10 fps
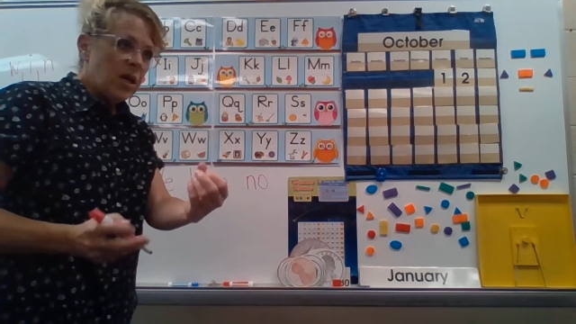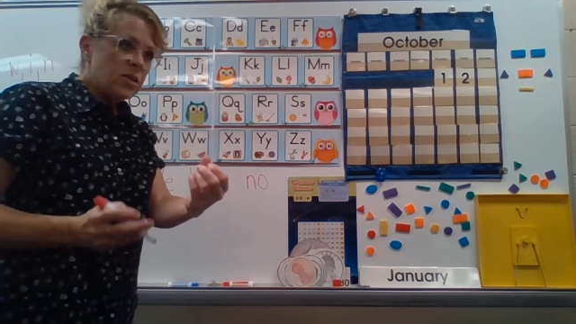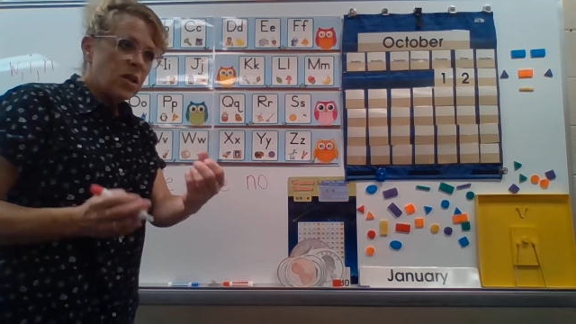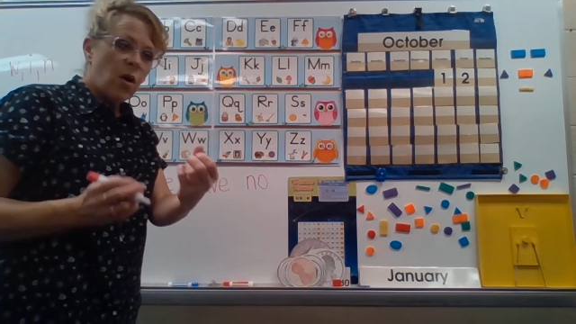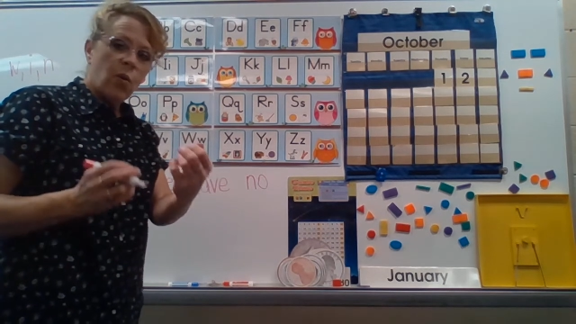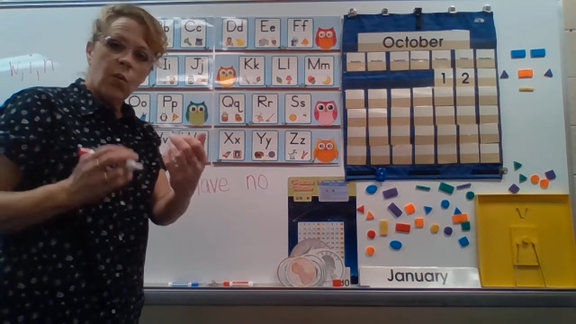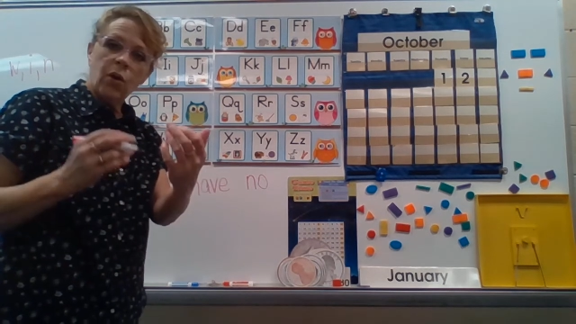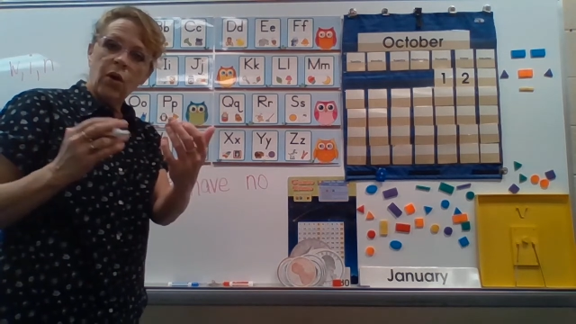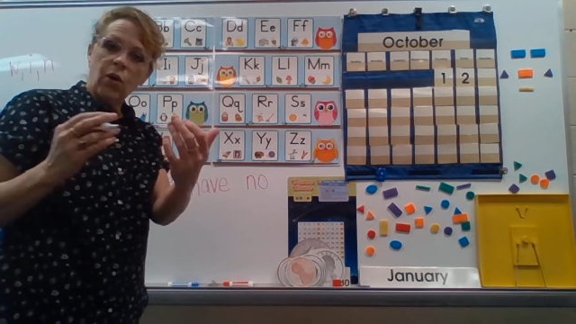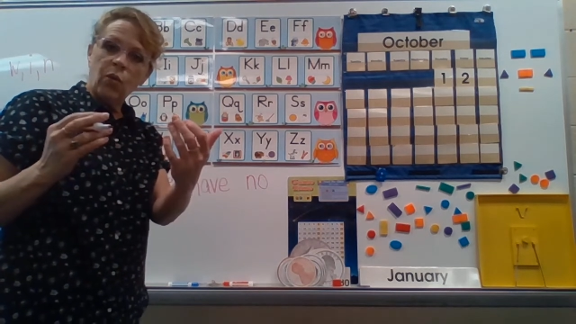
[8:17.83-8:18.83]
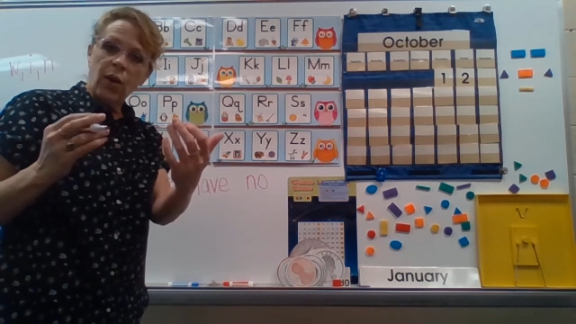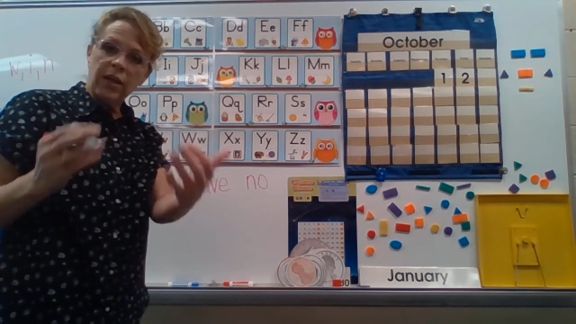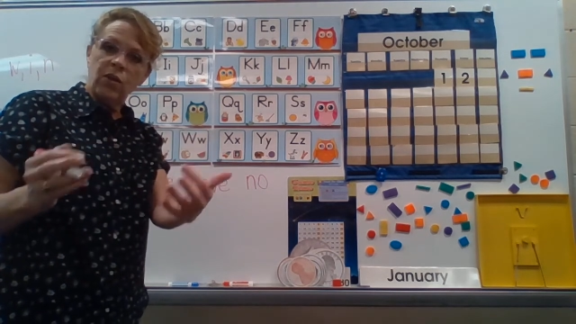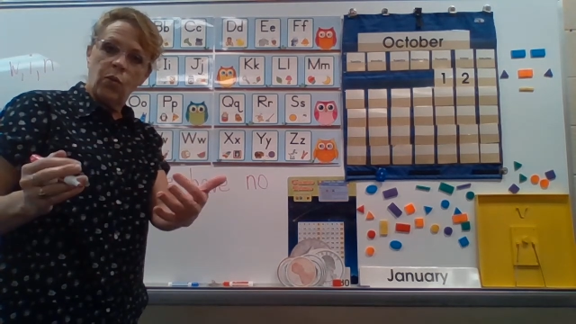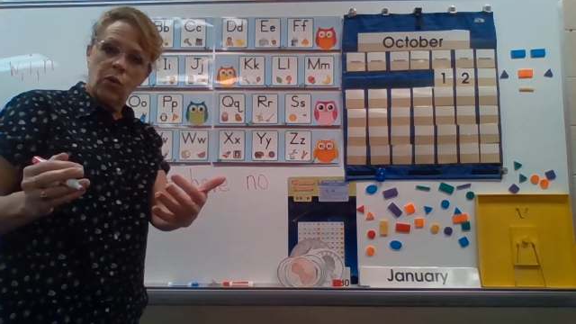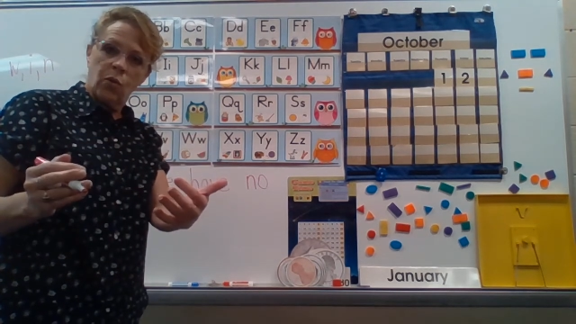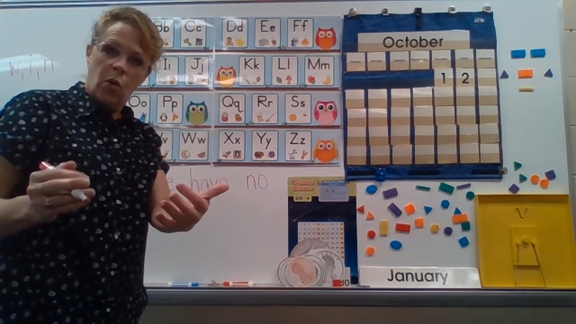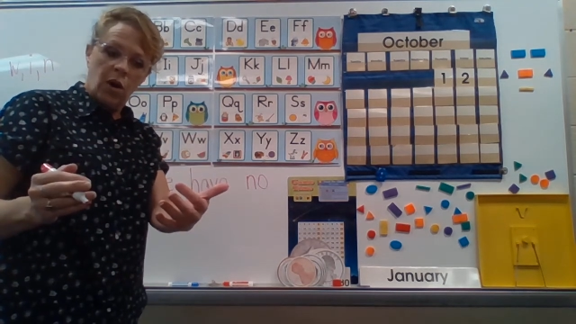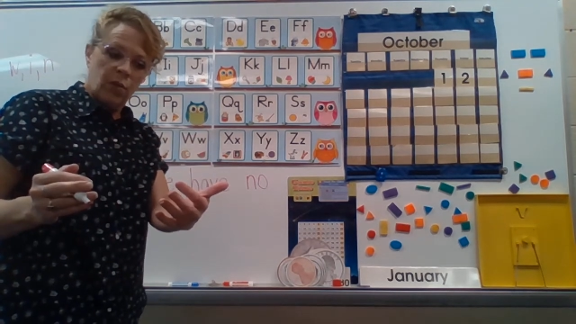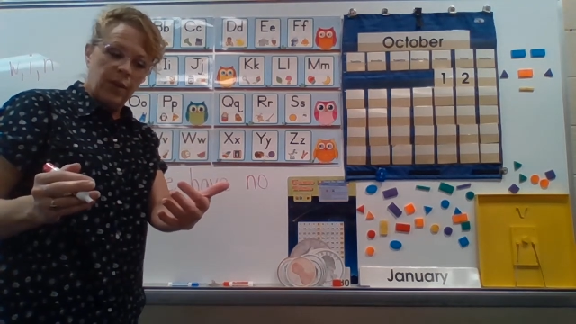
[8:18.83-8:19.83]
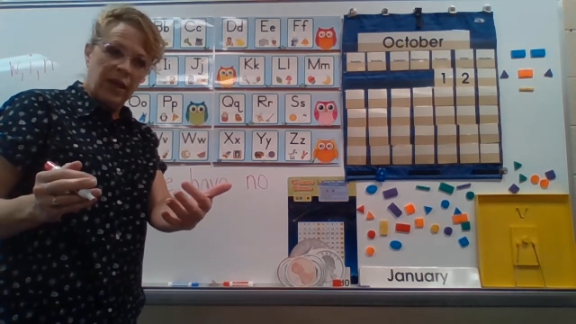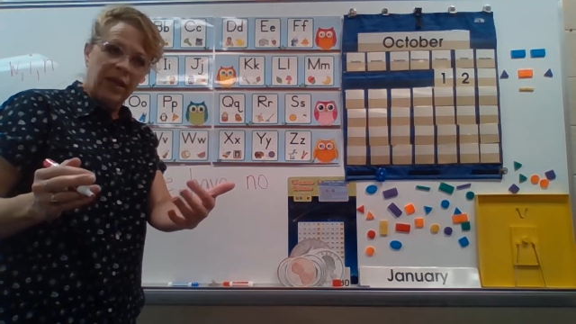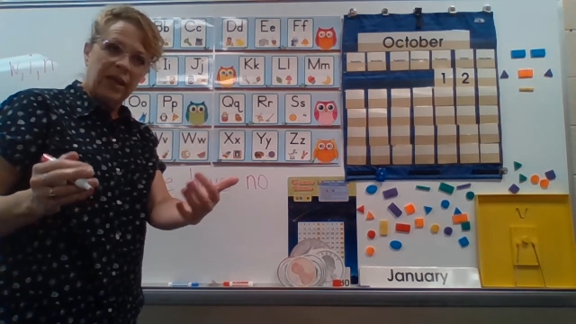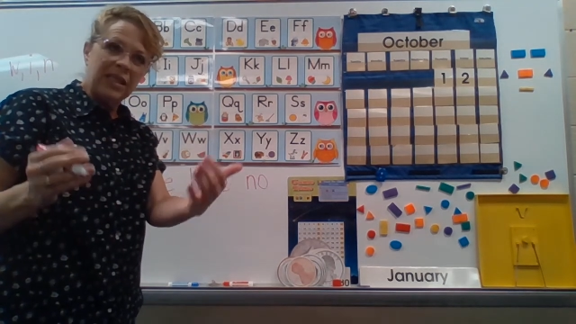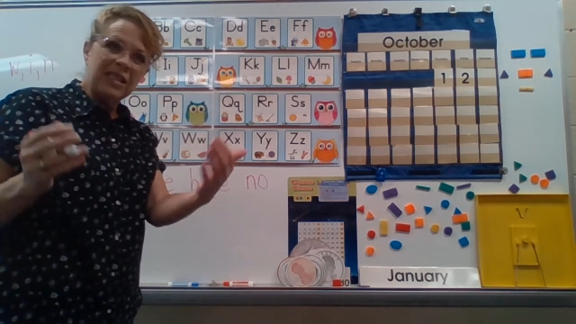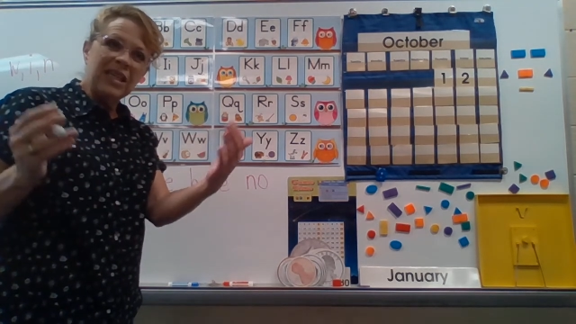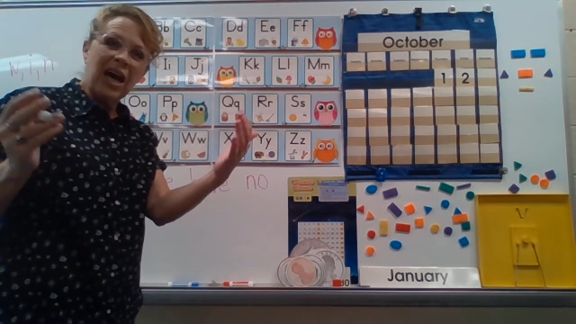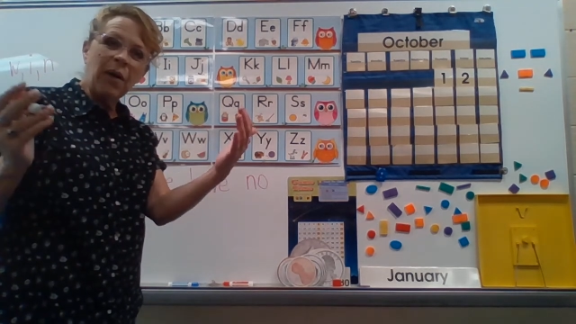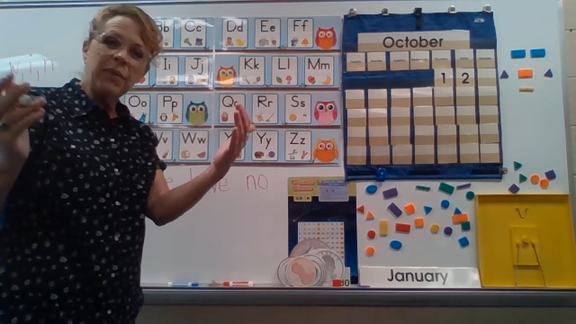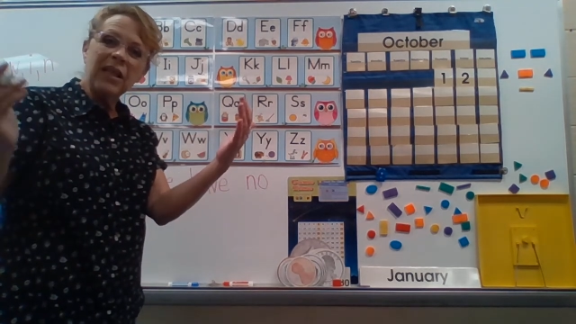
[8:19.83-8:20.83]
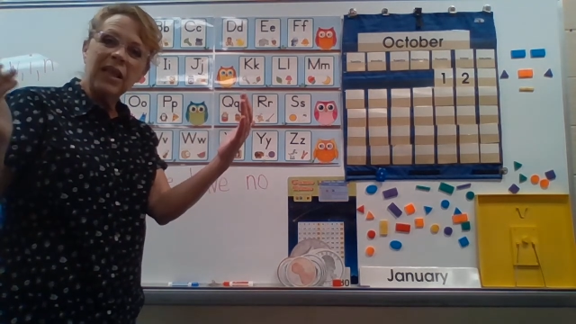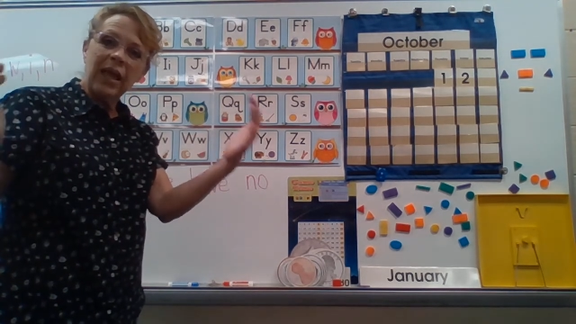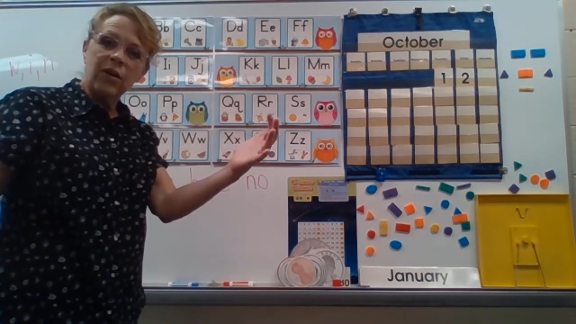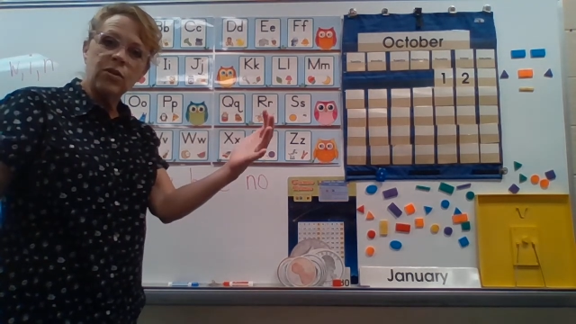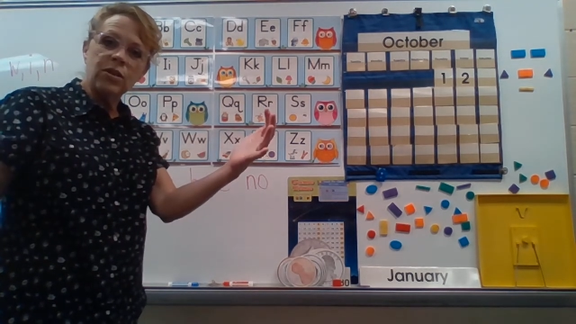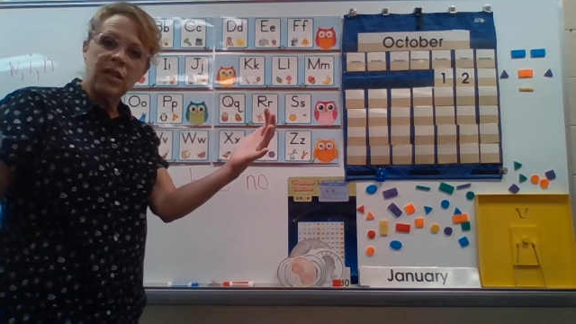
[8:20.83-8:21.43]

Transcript: So we're going to write the word watermelon and see how many letters